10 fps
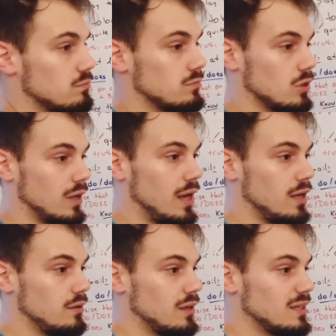
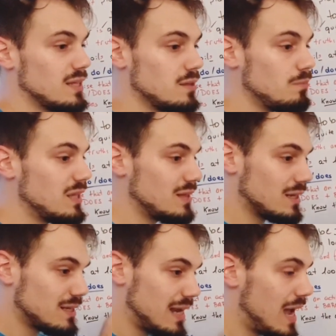okay? It doesn't mean
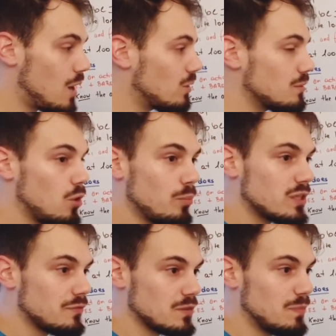that now, at the moment
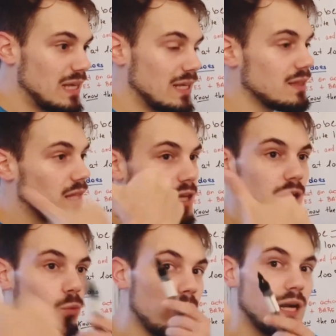of speaking, they
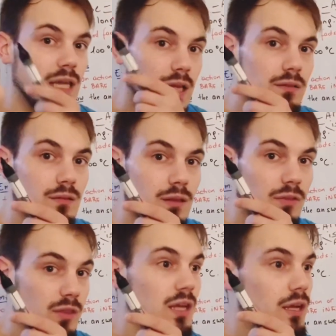are working
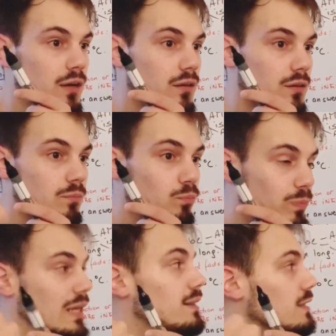there,
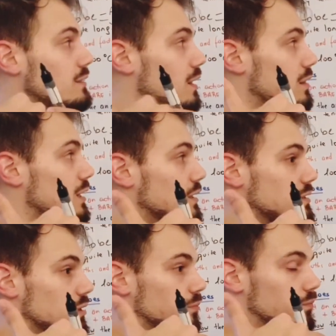building the
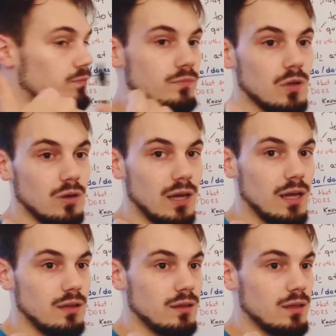theater,
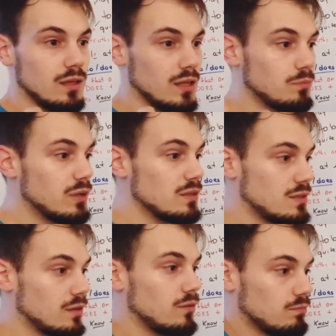okay? It means
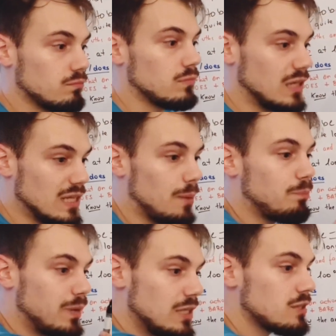that in a
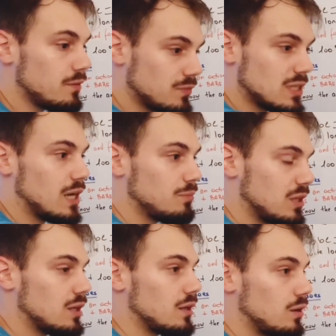period of time
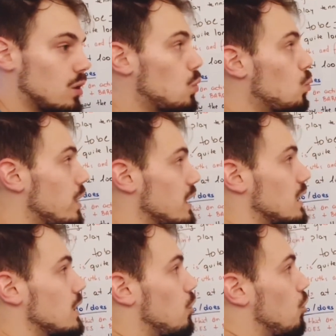they are
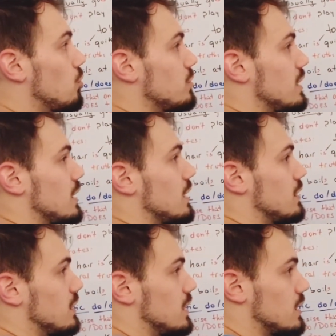working on the
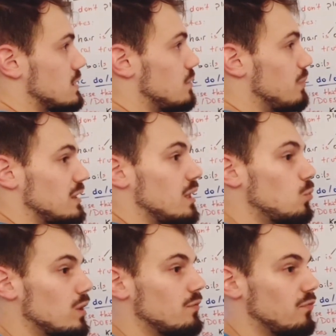theater, but they
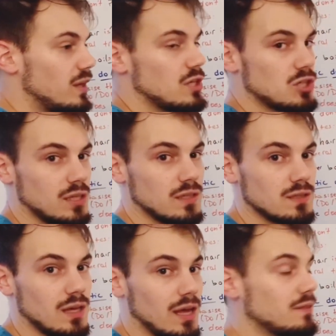will finish
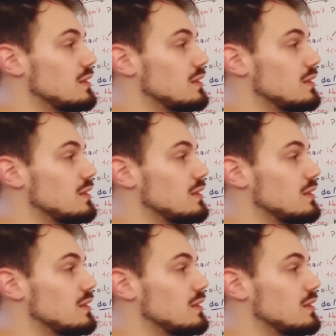this, and